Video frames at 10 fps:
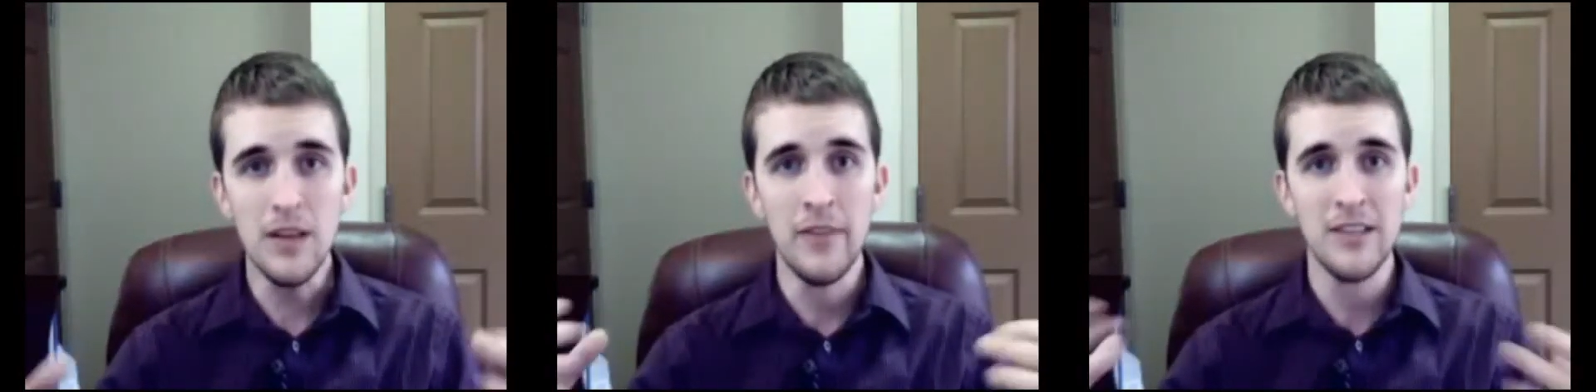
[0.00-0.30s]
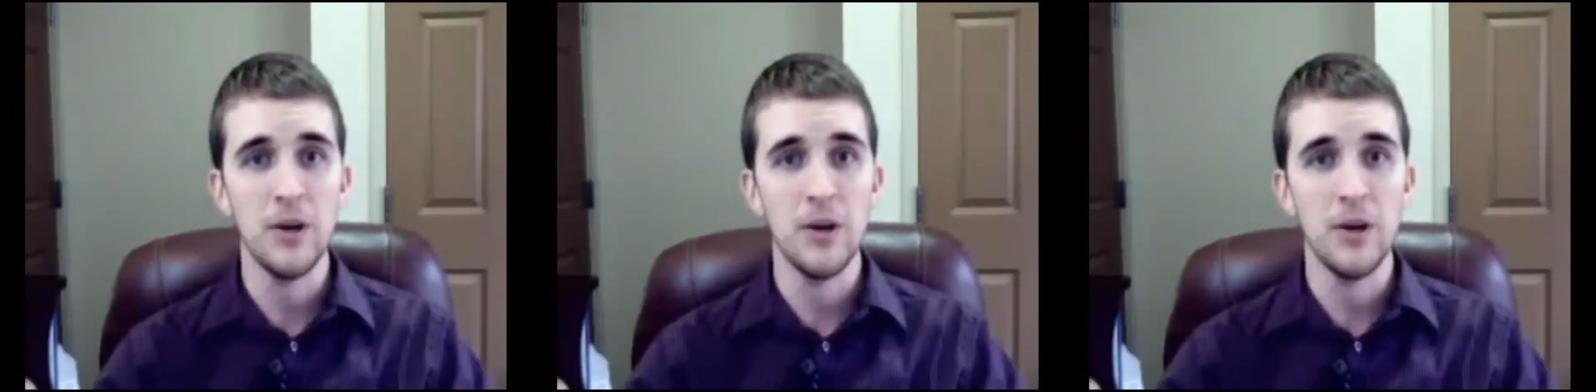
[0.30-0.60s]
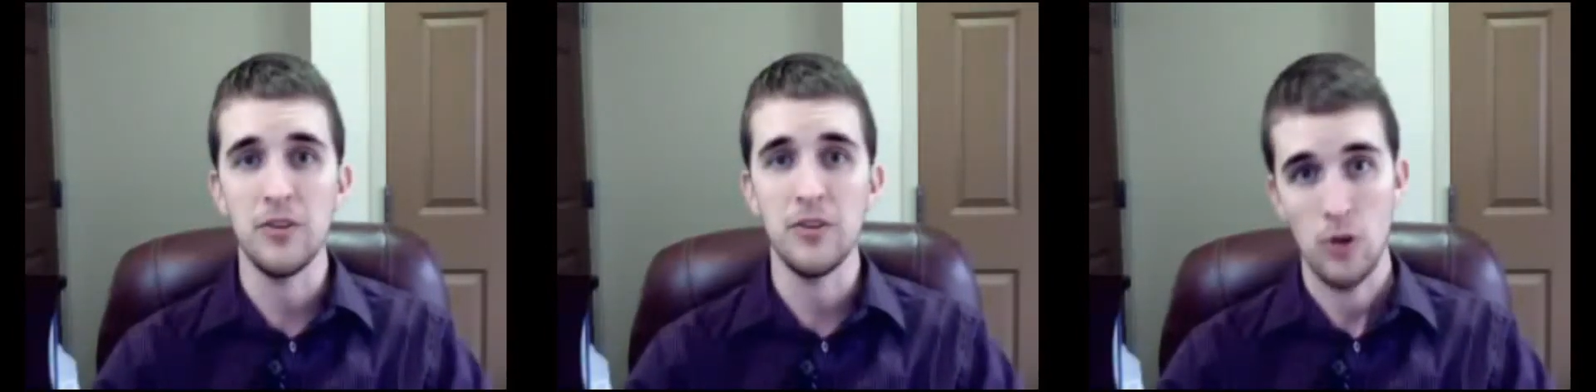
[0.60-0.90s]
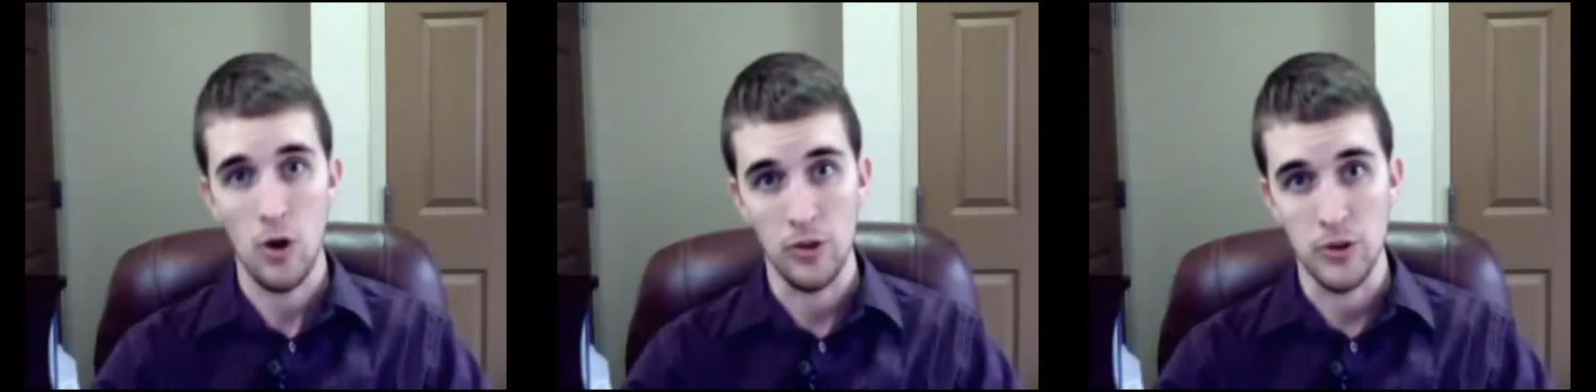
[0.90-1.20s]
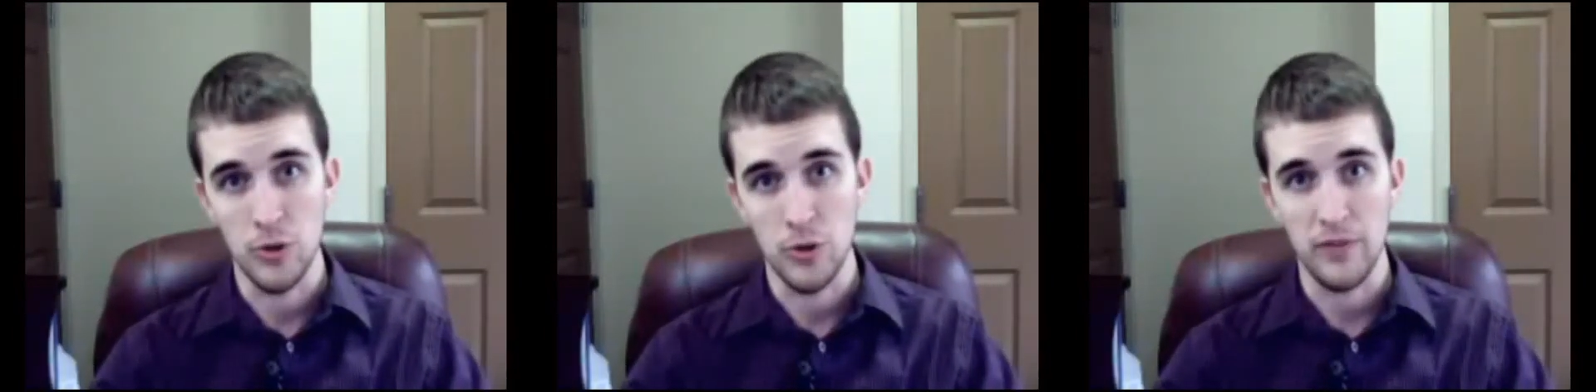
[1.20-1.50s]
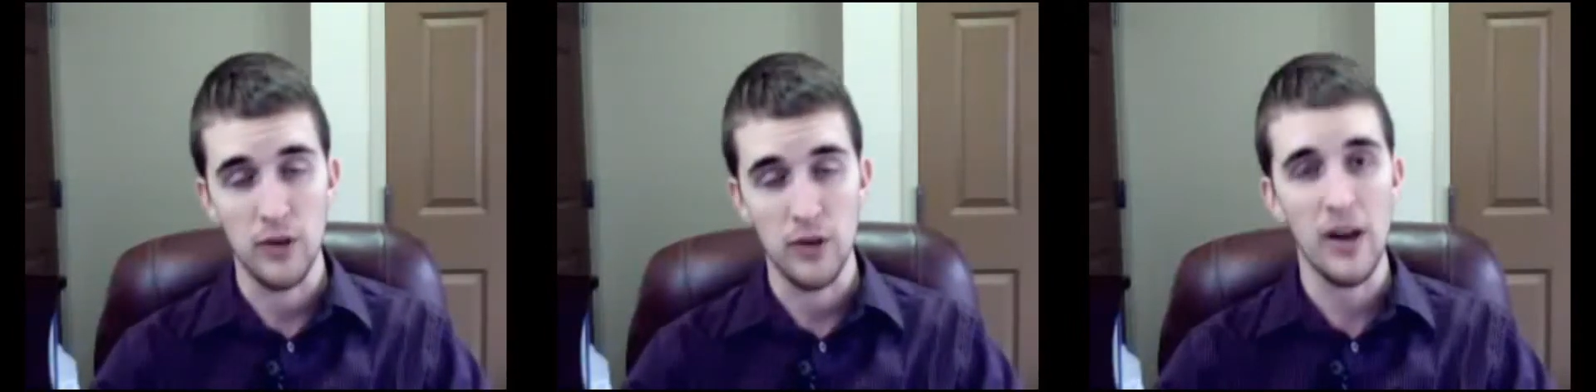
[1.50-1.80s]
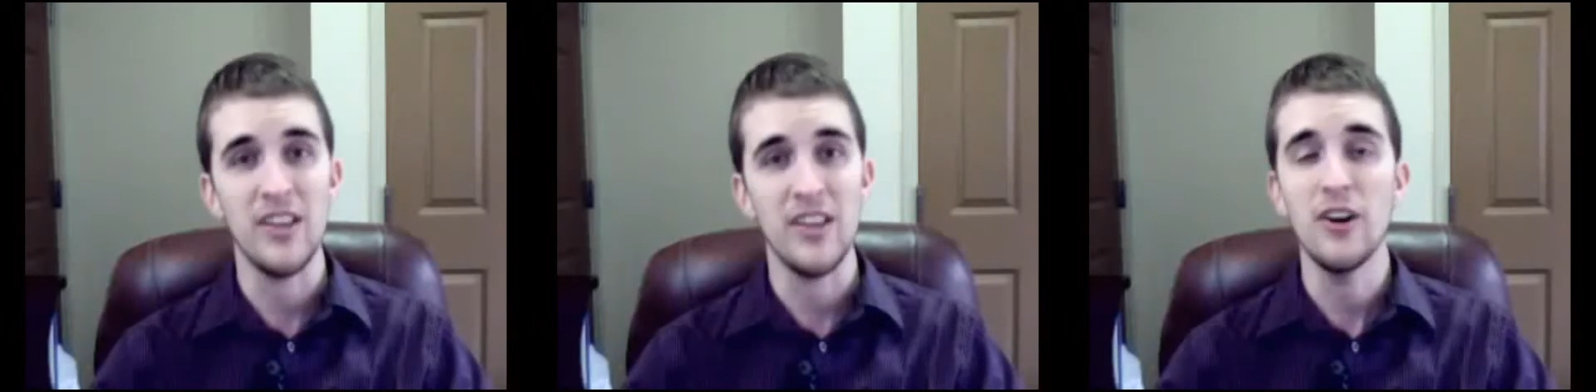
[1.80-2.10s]
And that's pretty much the long and the short of it.
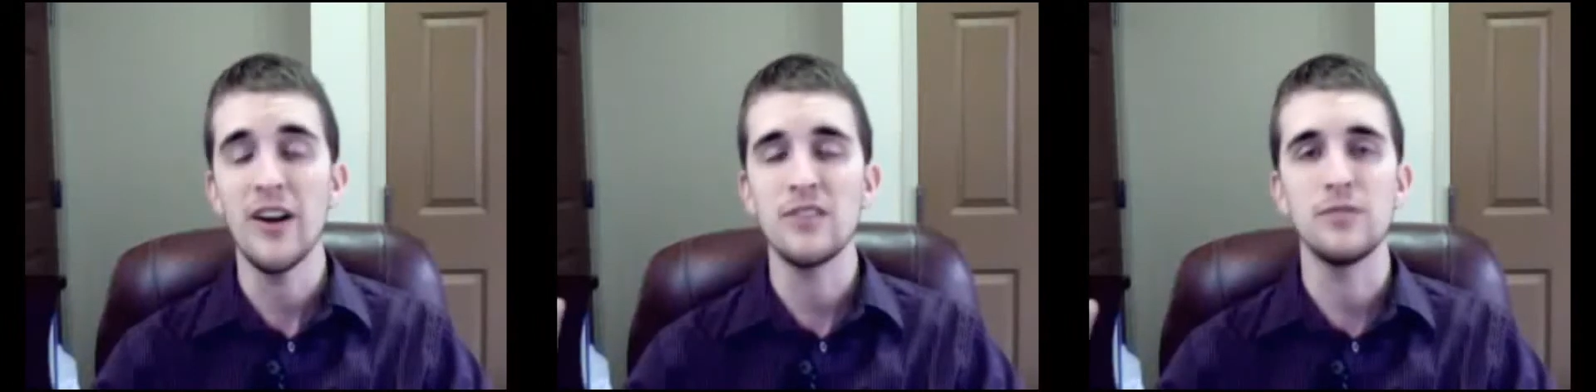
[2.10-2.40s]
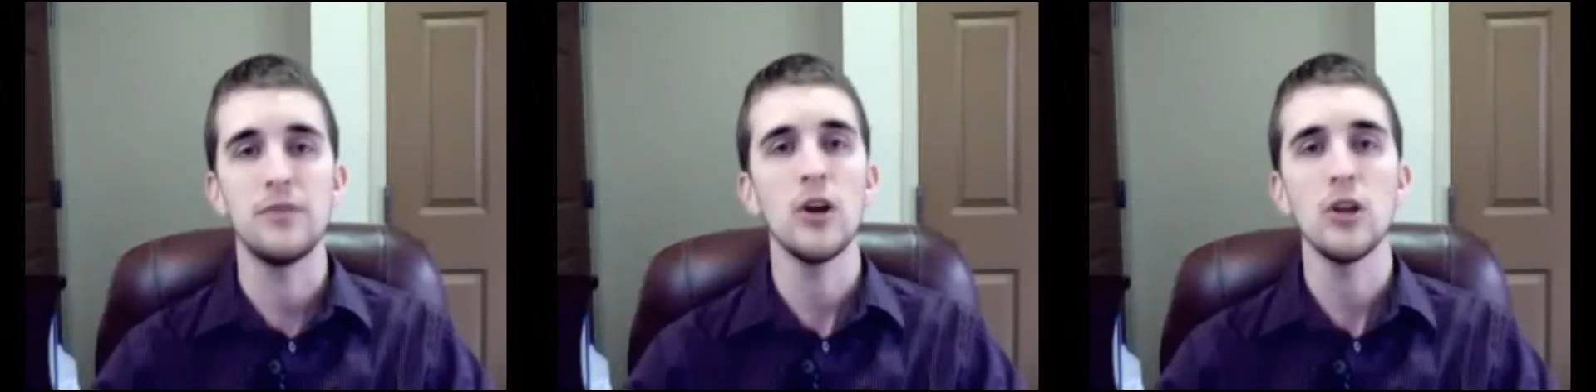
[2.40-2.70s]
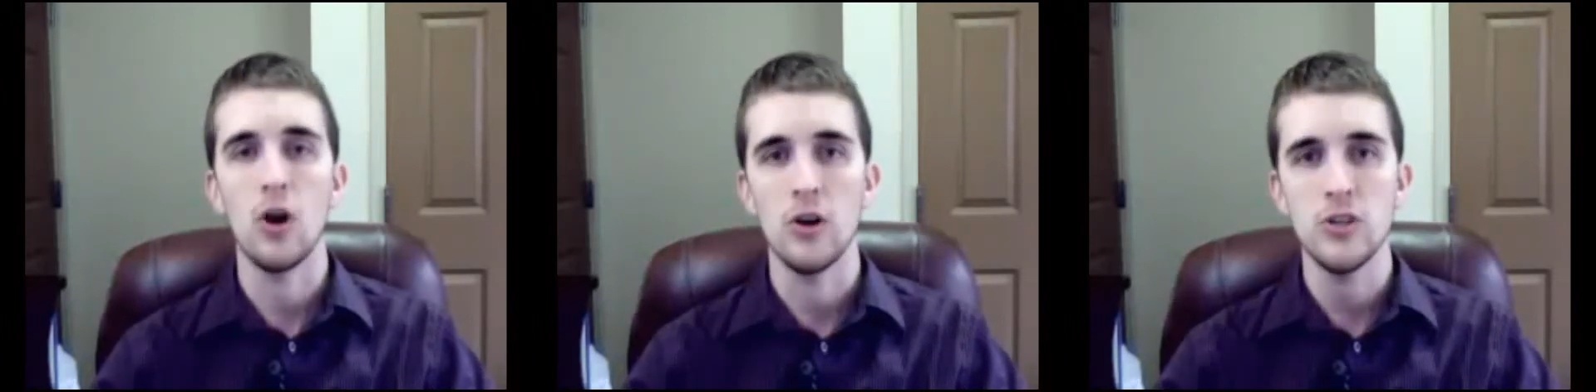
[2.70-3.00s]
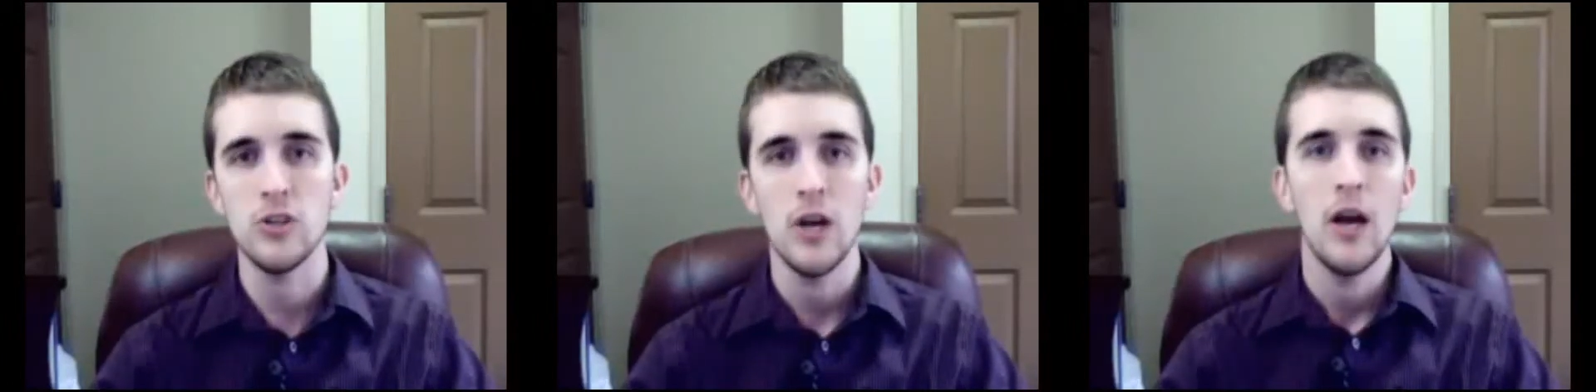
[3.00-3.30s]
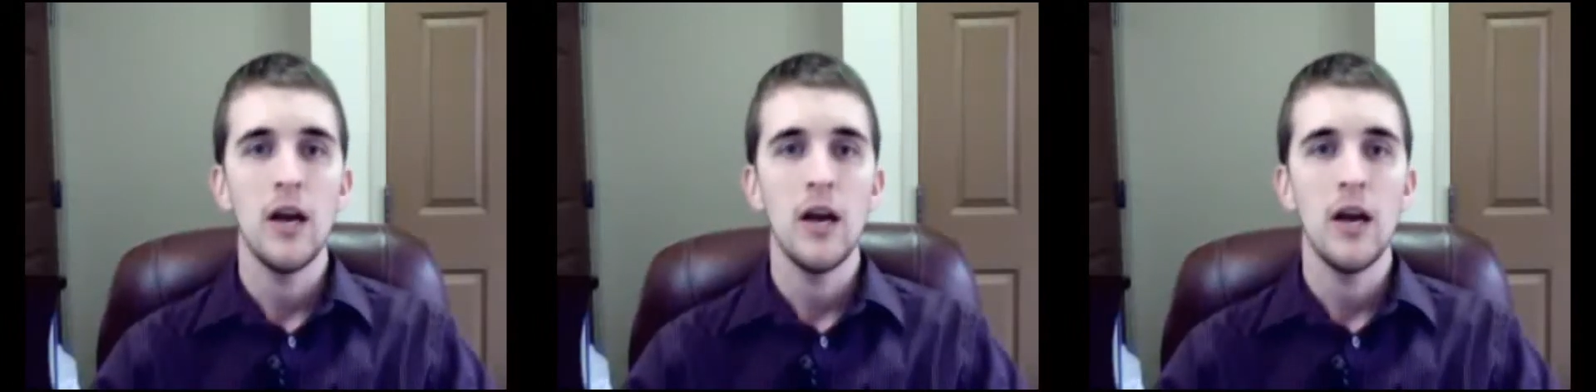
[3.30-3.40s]
Granted, the internet's very large,